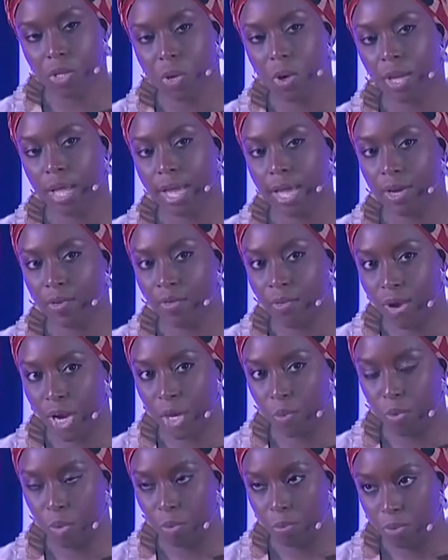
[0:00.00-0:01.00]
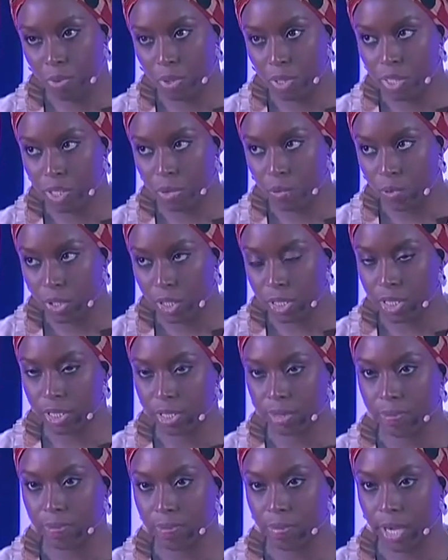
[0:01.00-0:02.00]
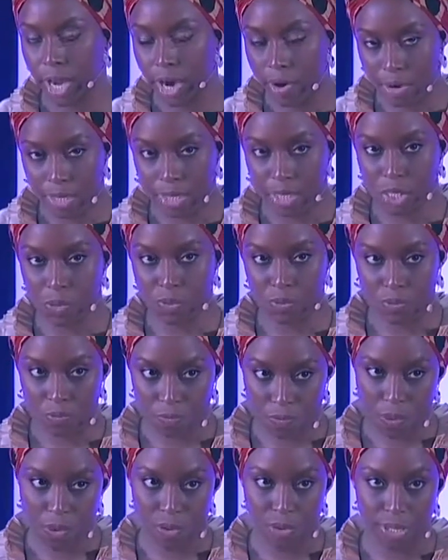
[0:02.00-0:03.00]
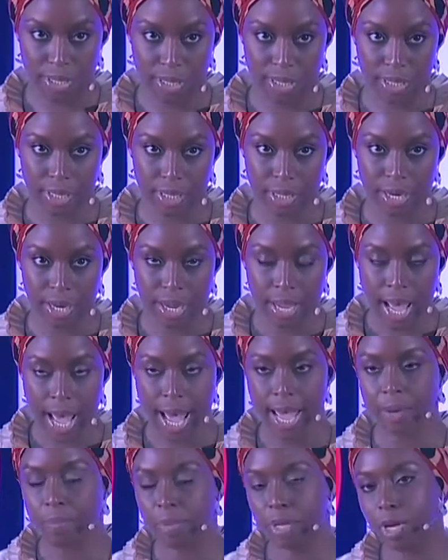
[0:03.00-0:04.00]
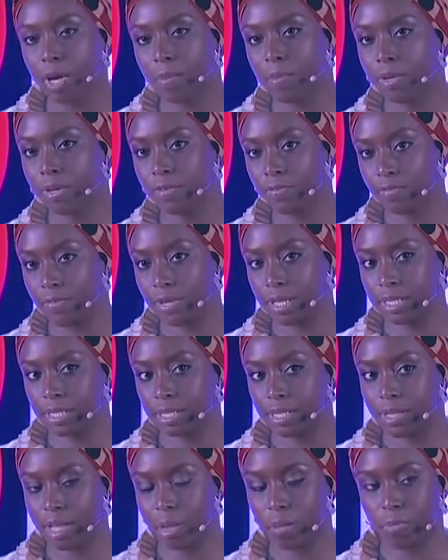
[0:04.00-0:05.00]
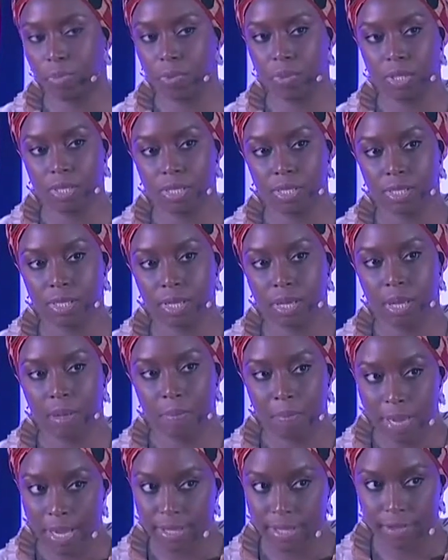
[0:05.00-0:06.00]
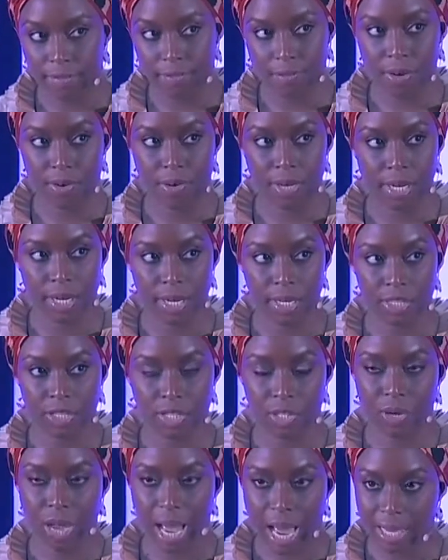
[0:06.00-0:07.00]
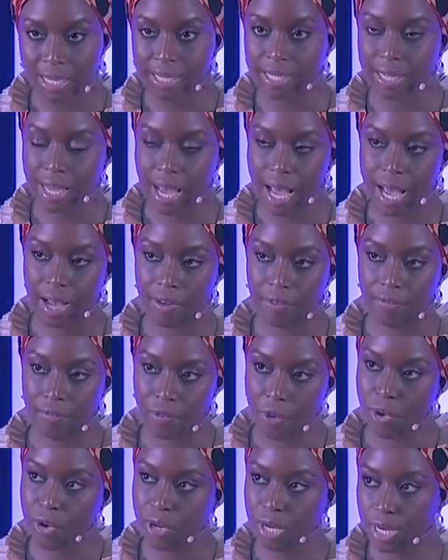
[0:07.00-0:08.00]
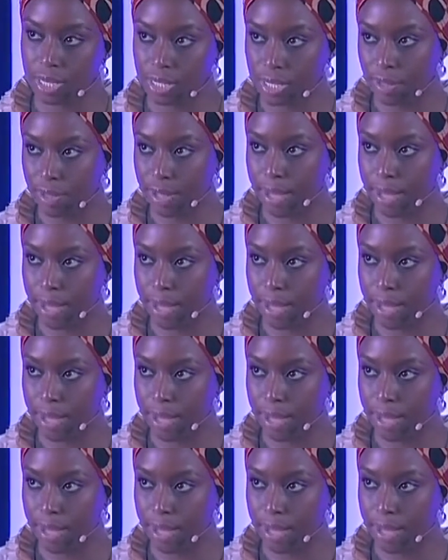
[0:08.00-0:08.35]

all I had read were books in which characters were foreign, I had become convinced that books, by their very nature, had to have foreigners in